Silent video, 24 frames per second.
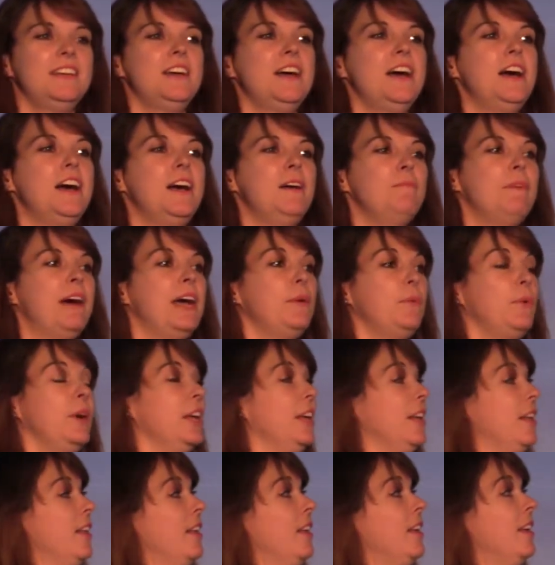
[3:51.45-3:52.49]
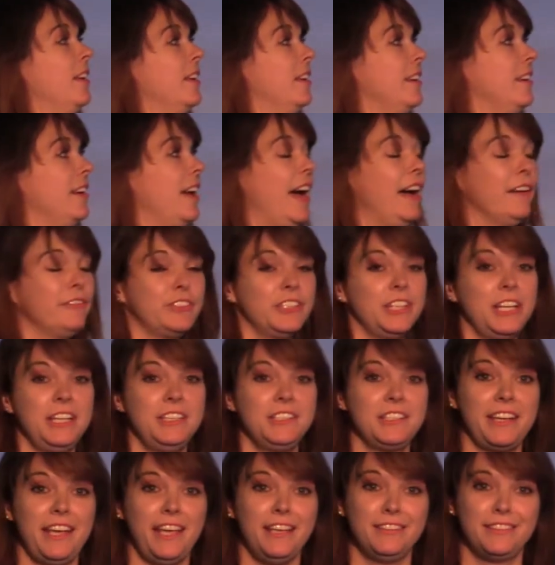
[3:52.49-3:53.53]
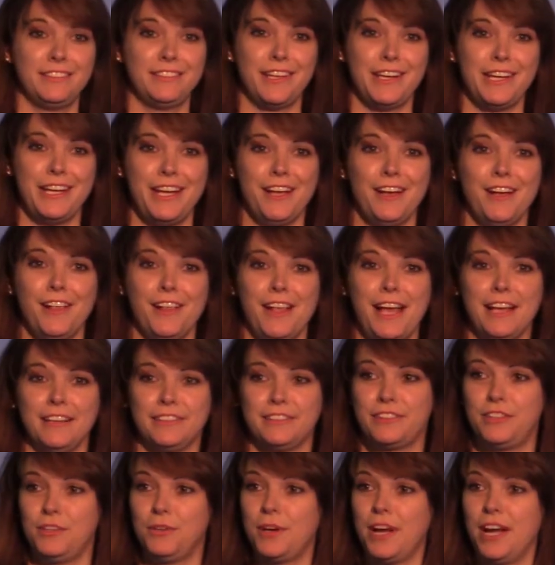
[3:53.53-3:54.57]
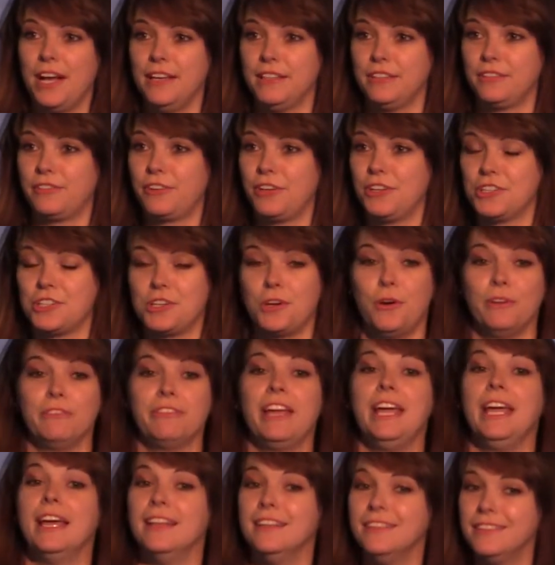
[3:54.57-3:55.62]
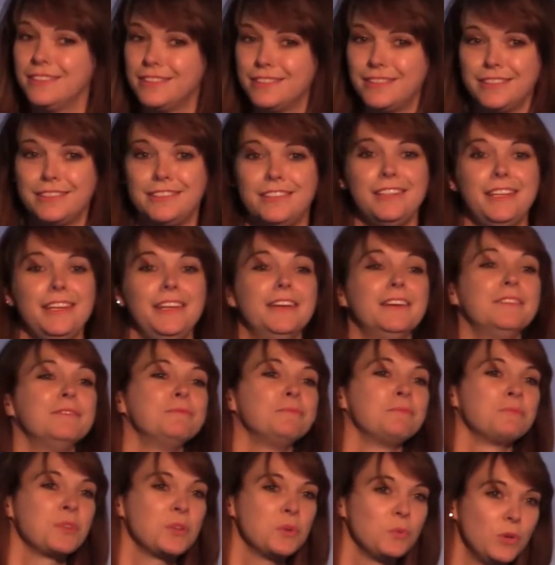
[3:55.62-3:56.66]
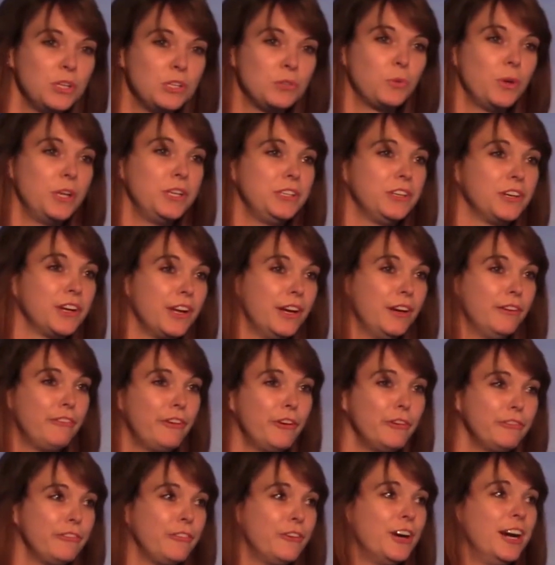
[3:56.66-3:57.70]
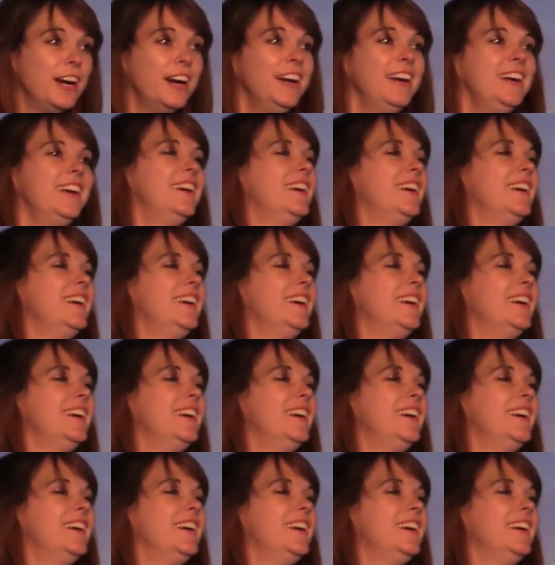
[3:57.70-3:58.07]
Um, I will after each case study, I'll ask you guys for a show of hands to see which one you're going to vote for,